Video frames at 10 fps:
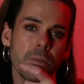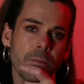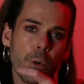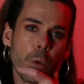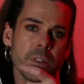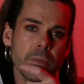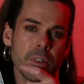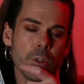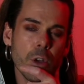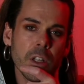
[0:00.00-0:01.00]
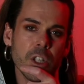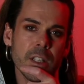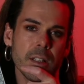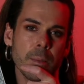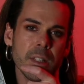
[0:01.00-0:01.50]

forms of astrology, some